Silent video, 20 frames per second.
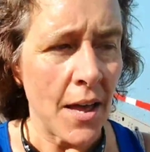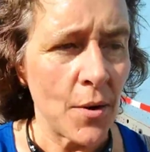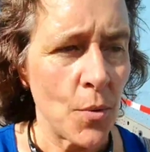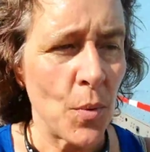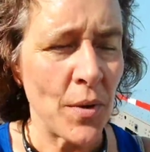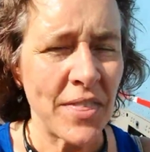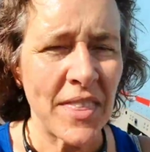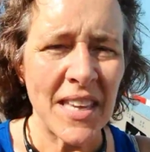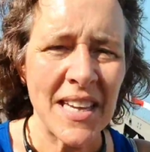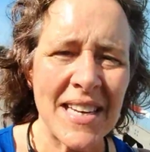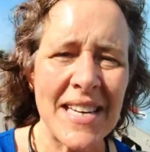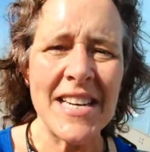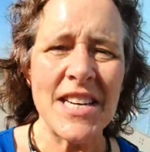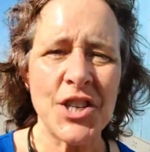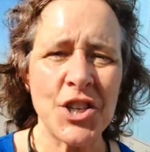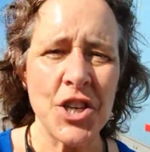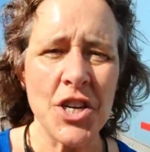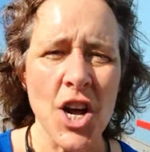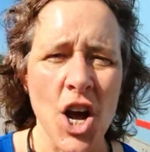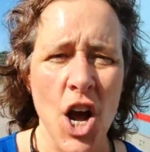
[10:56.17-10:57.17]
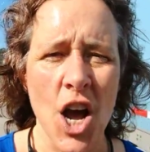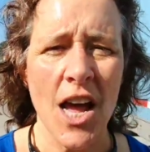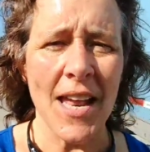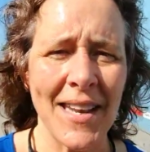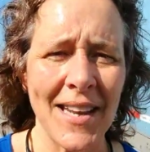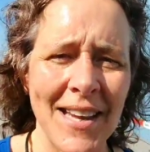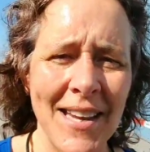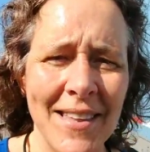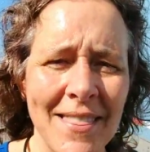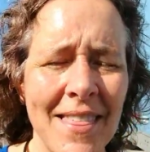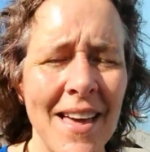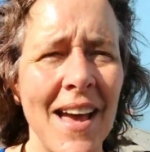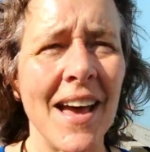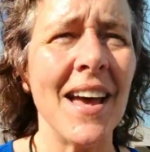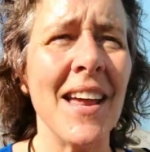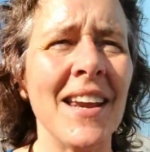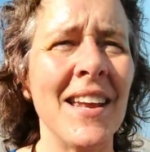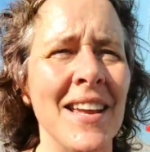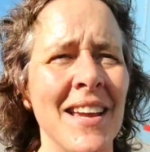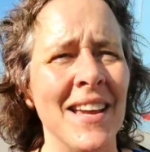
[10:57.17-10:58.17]
with the ignition on like
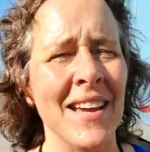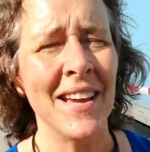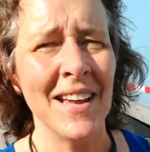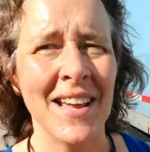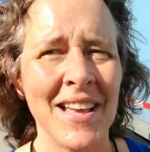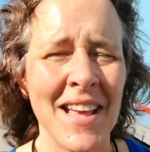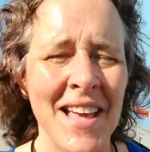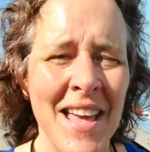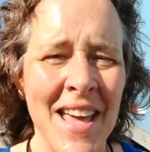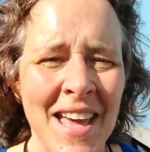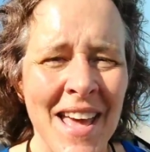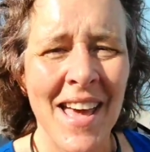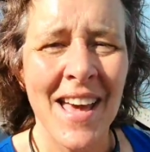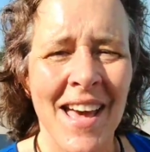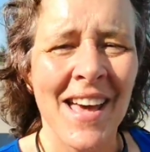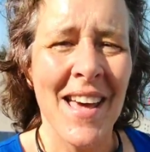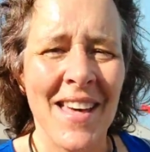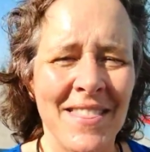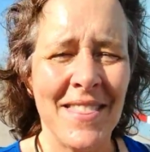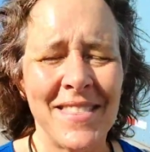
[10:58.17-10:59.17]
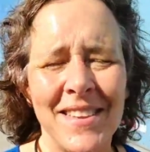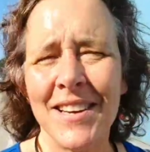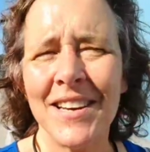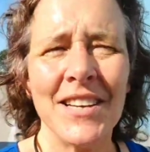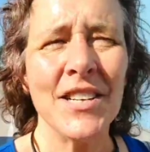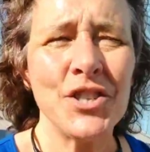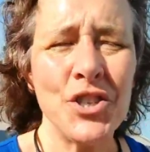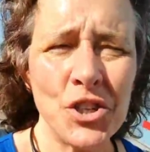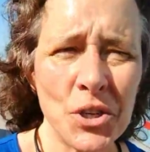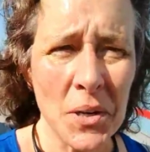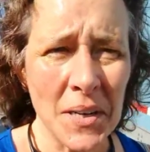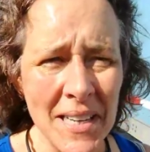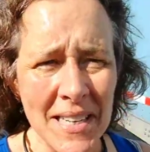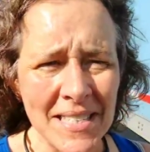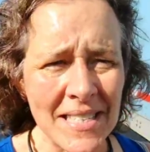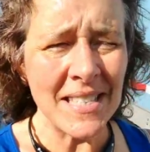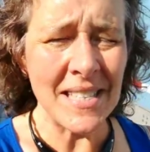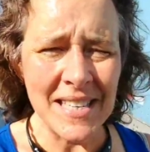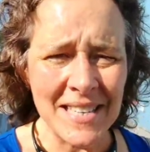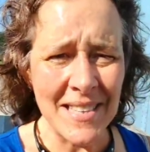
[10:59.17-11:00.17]
that, the
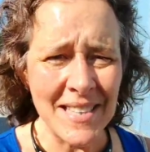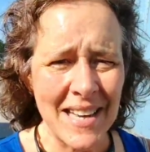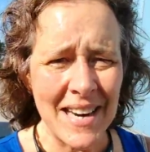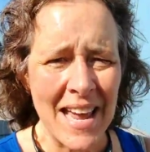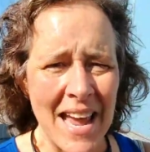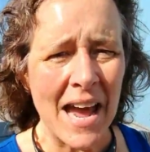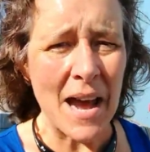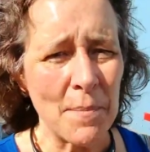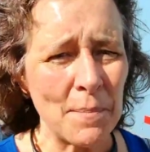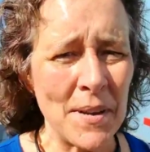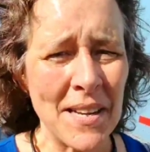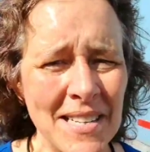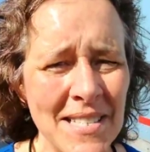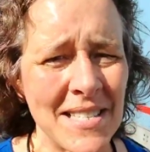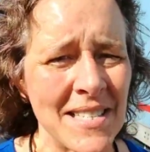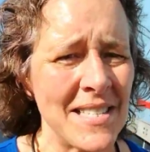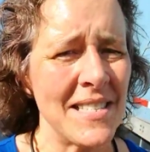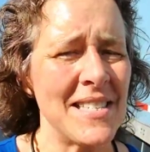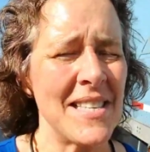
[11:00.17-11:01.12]
joyous thing that happens is